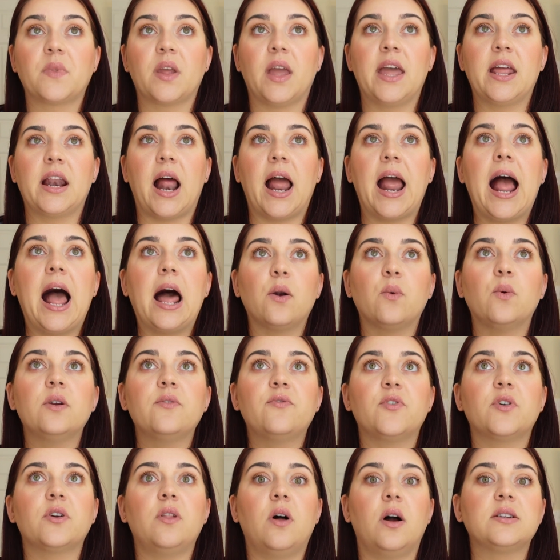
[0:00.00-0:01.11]
And I had one
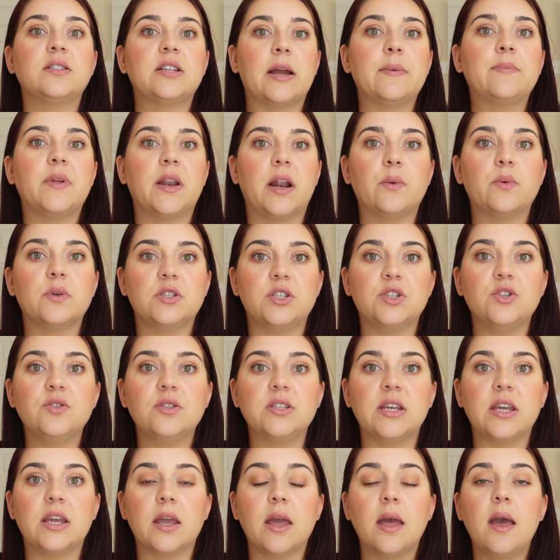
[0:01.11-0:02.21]
for a long time that I was
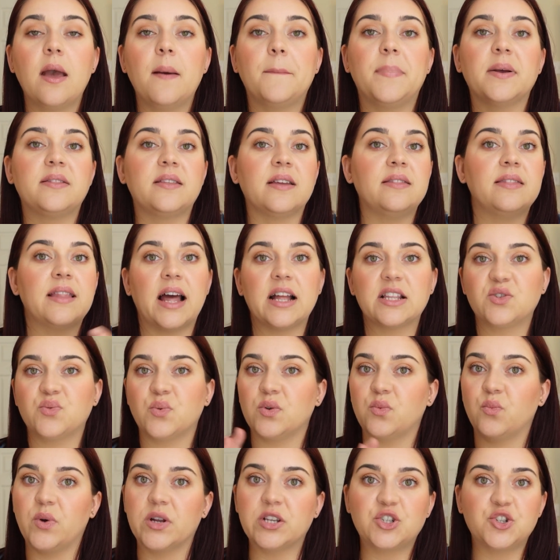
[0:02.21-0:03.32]
using, but then that's
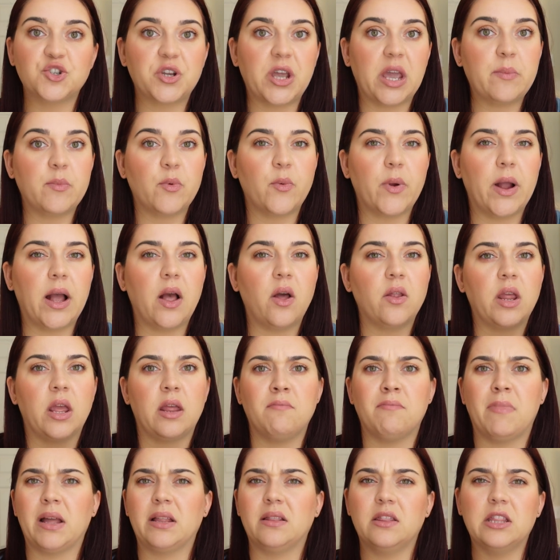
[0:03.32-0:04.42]
when winter came around and
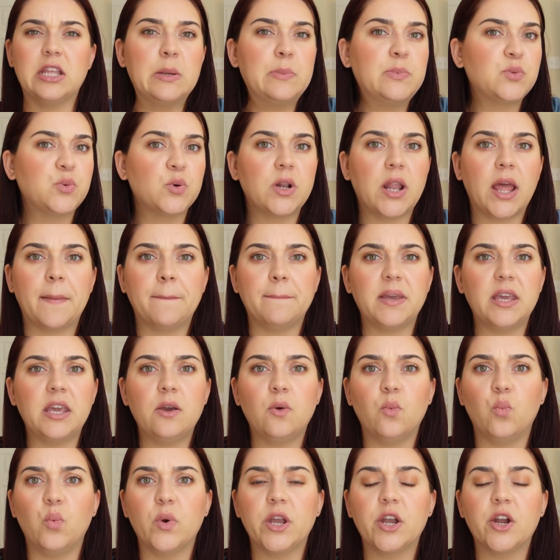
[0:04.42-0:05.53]
my lips were like being
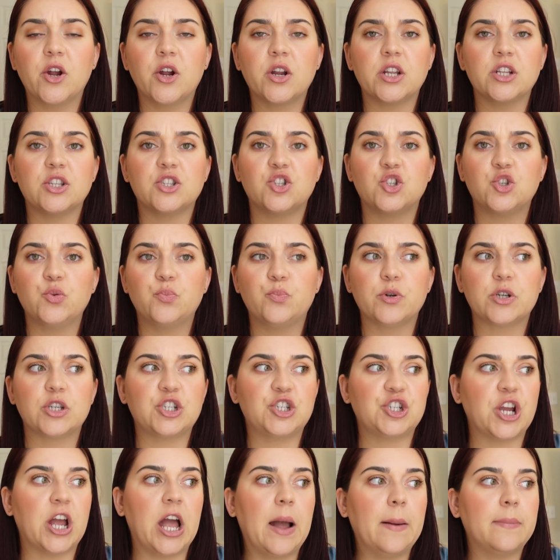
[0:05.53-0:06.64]
weird and super
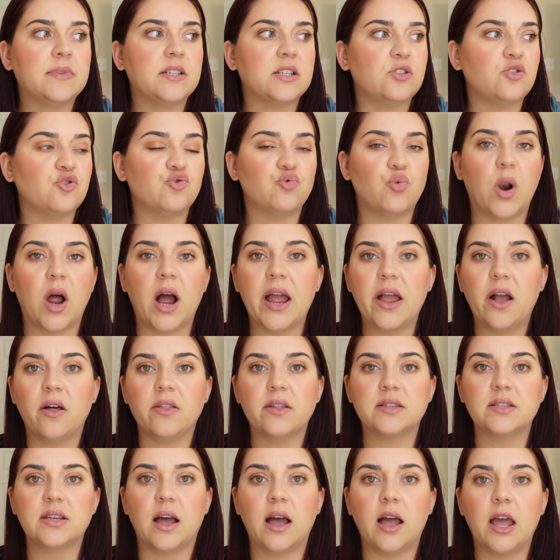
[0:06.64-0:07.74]
chapped and dry all the
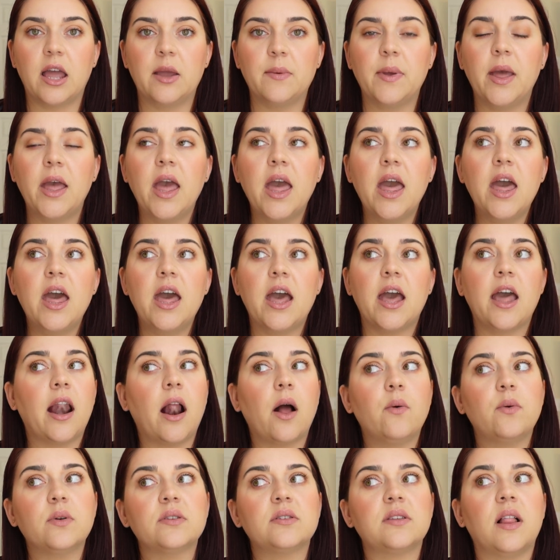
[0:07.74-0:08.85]
time. And I
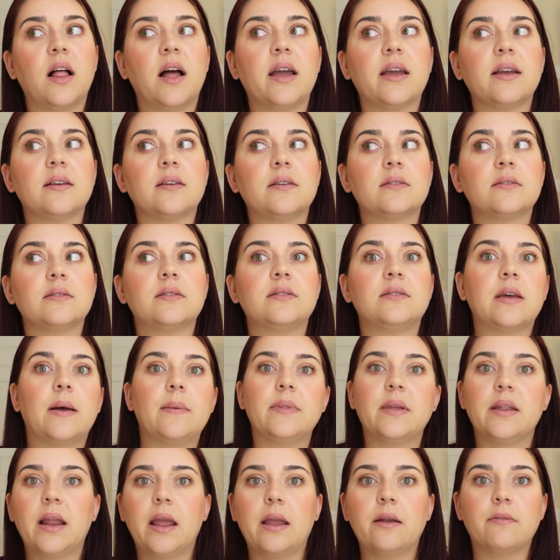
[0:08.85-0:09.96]
was like,
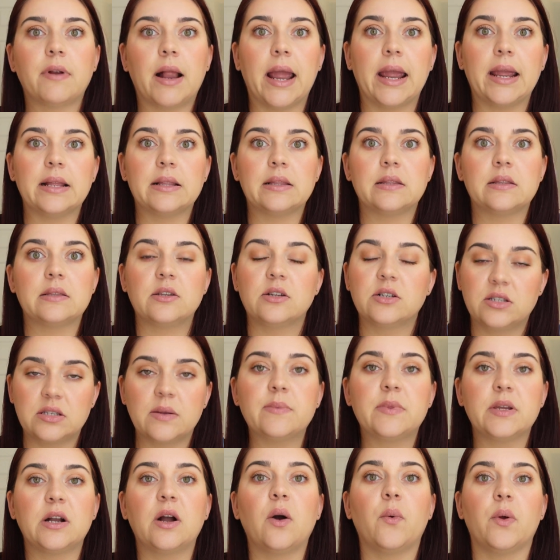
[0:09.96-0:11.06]
something ain't right. There's
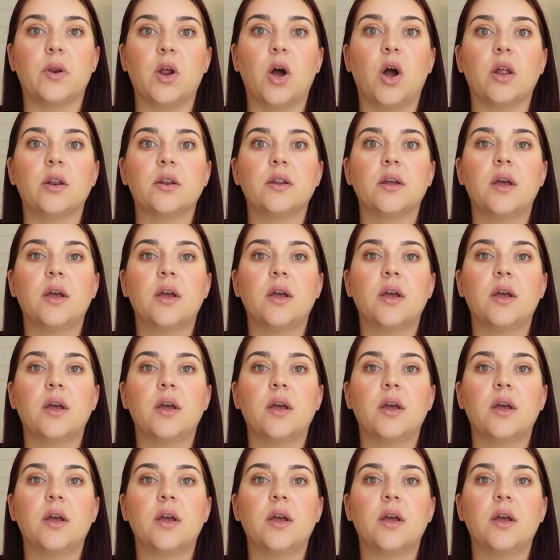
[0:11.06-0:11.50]
something going on.